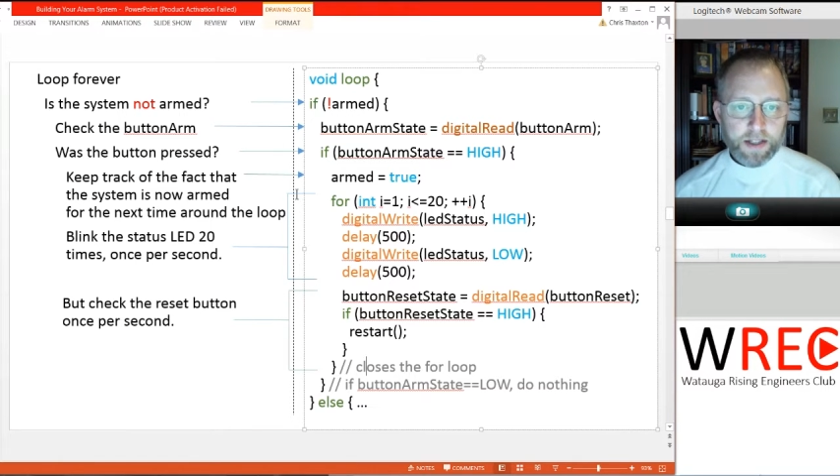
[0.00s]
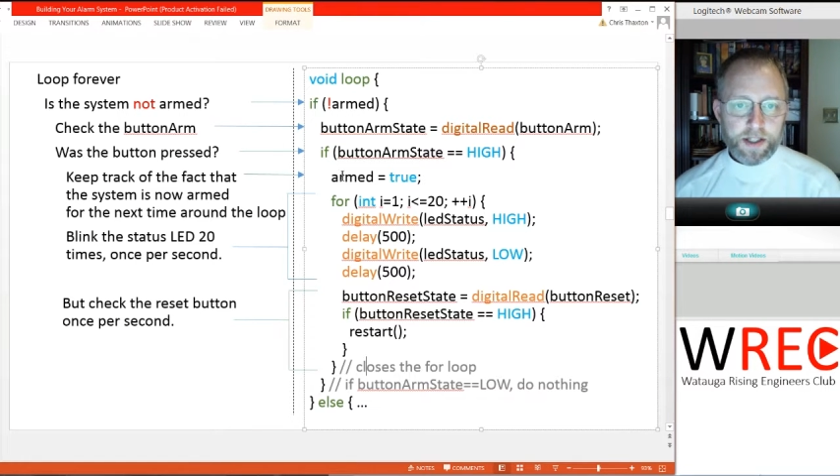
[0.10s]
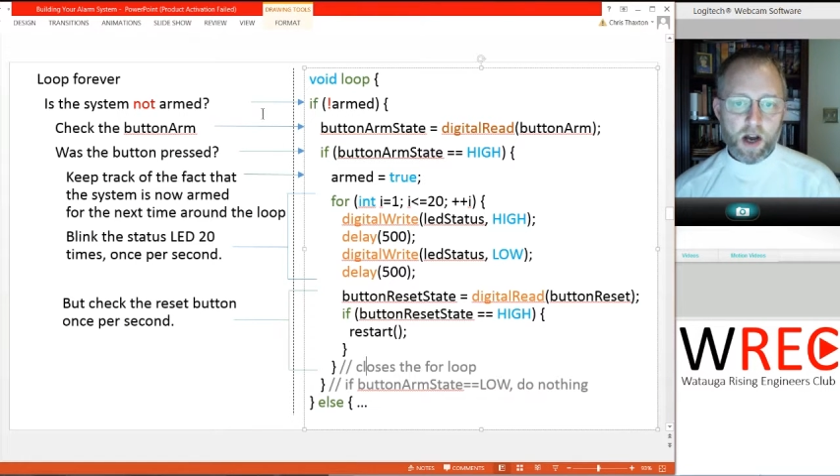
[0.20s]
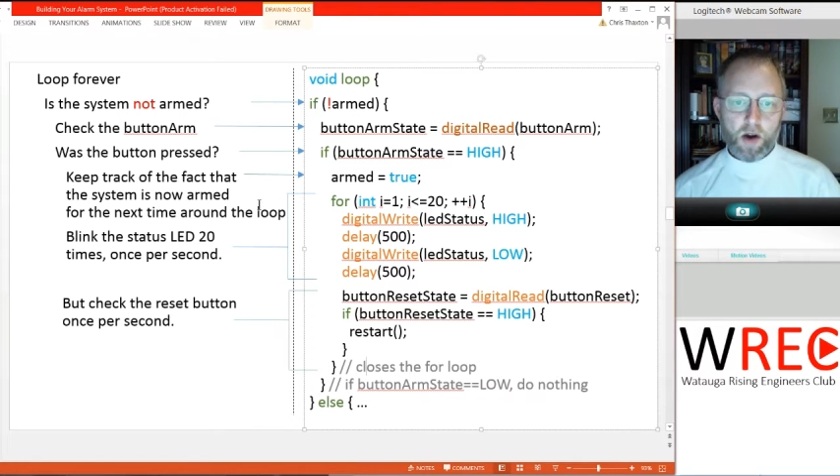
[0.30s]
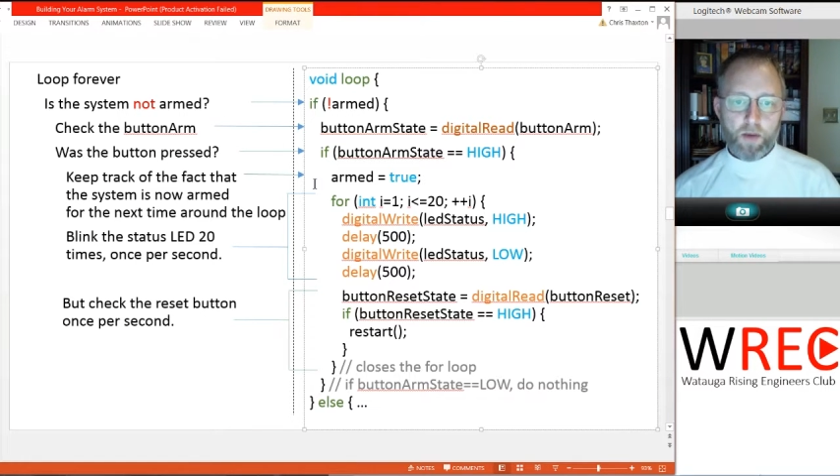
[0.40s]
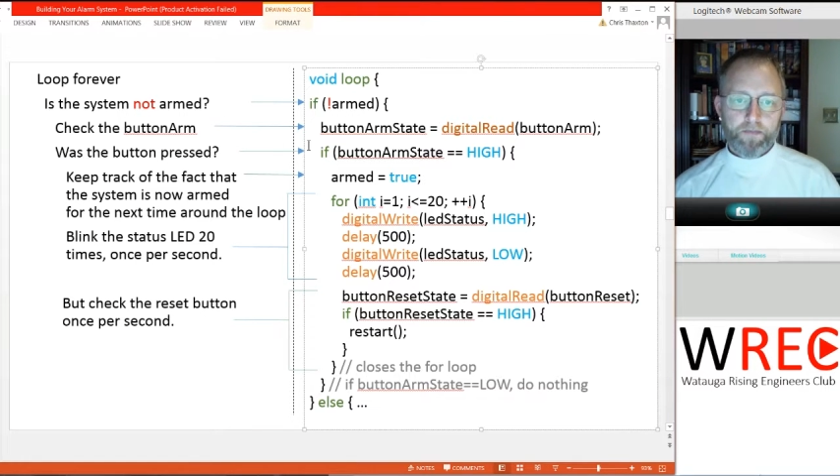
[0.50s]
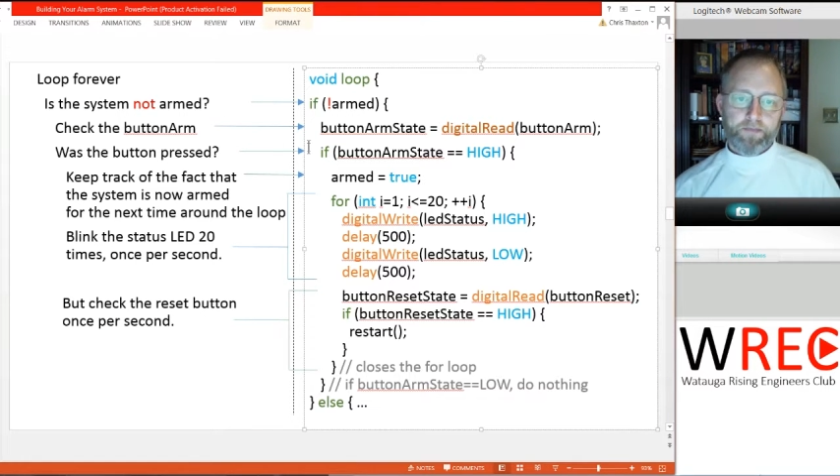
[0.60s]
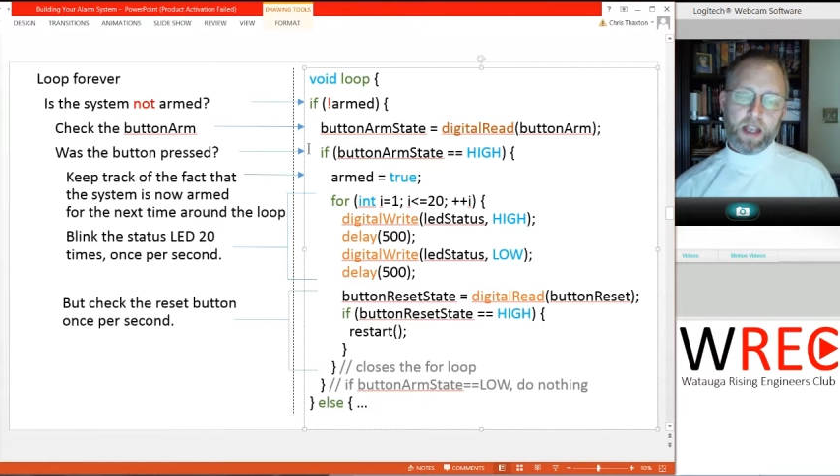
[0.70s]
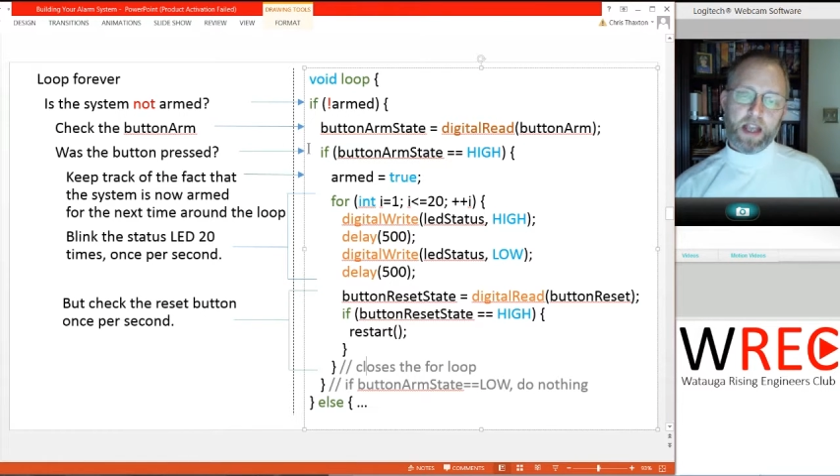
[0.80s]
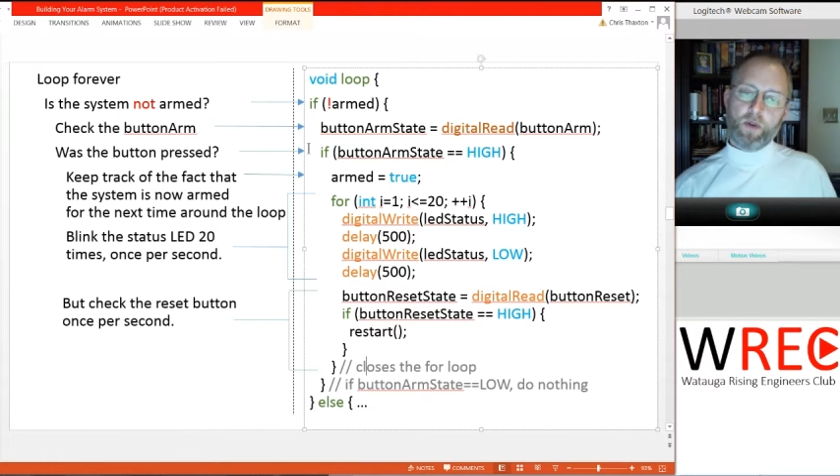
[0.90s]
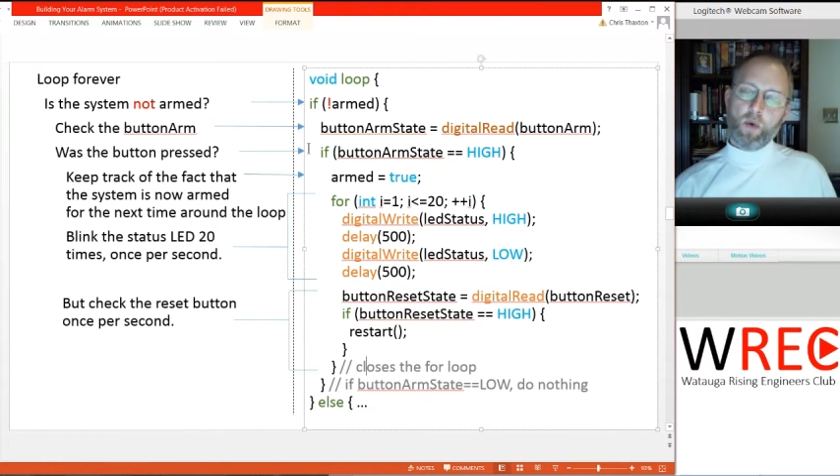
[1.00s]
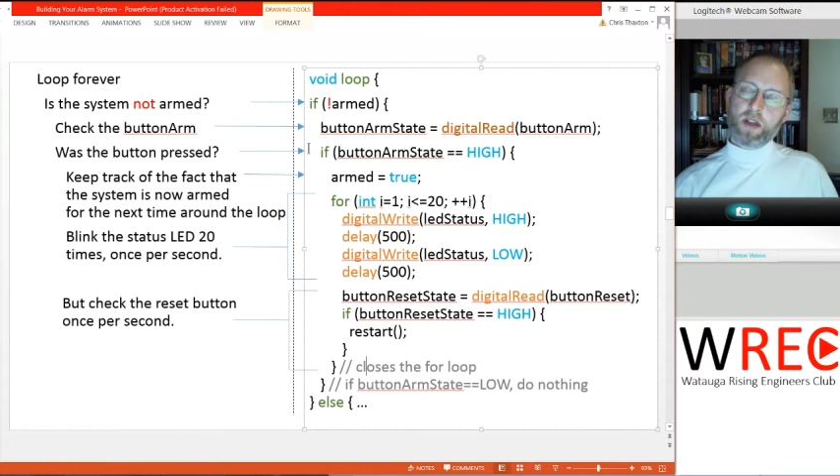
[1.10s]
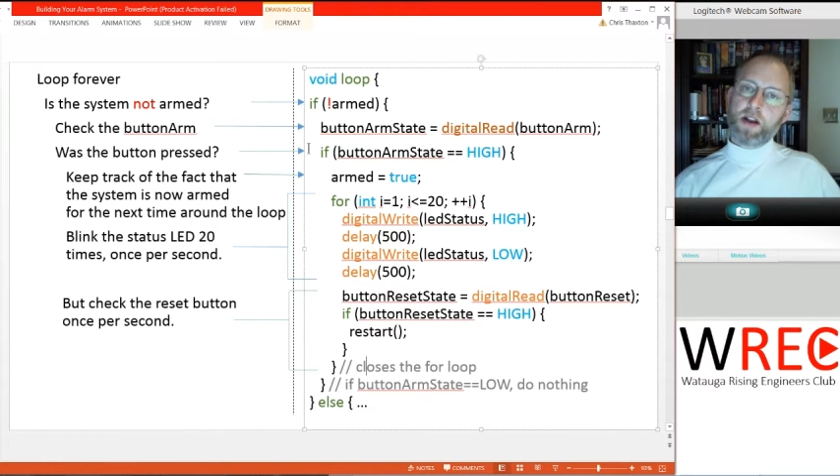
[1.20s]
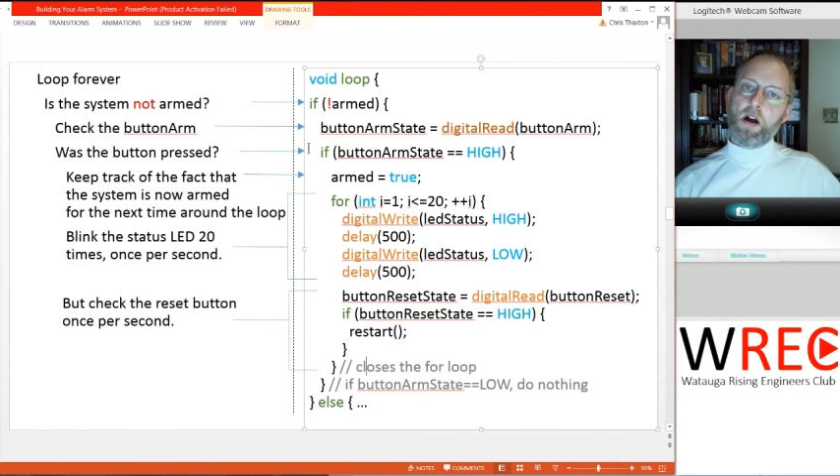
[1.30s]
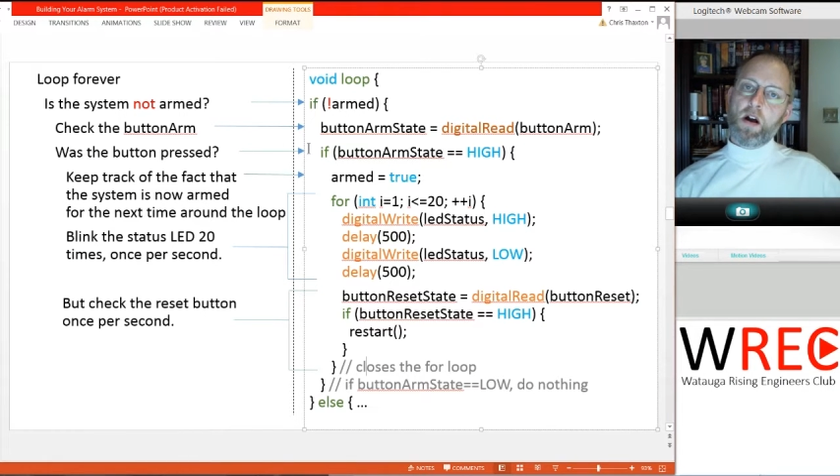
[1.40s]
so if it
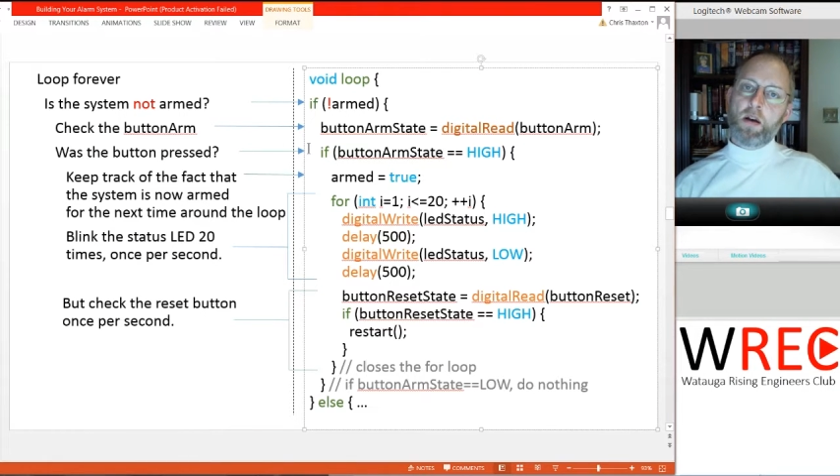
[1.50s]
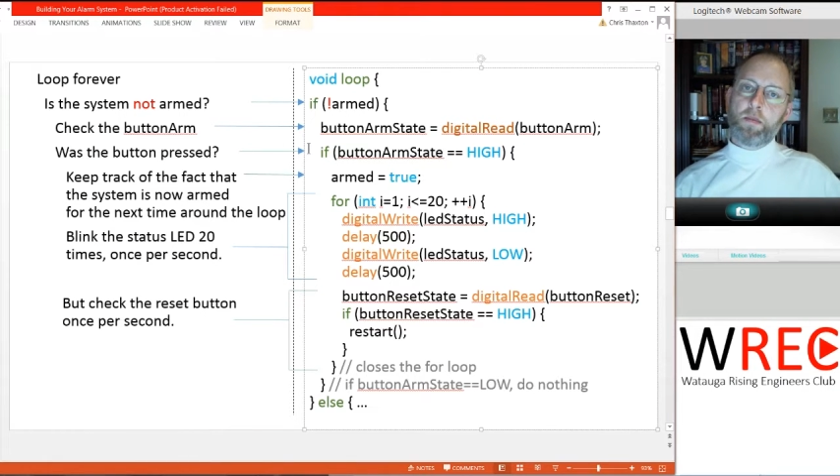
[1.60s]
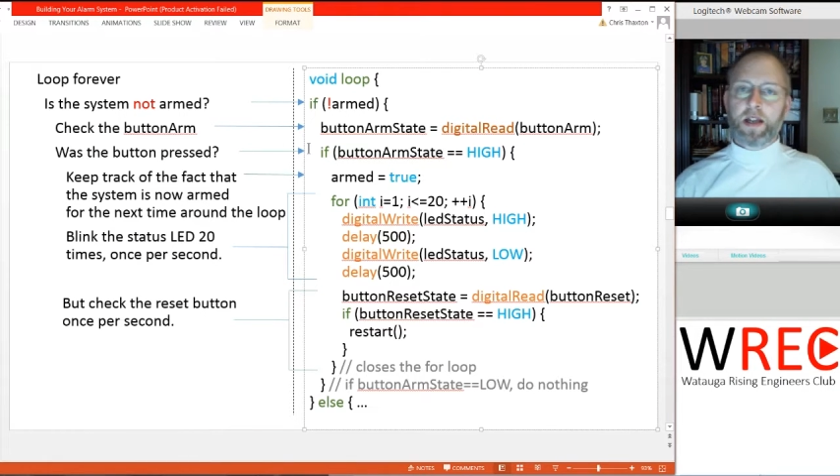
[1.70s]
wasn't armed,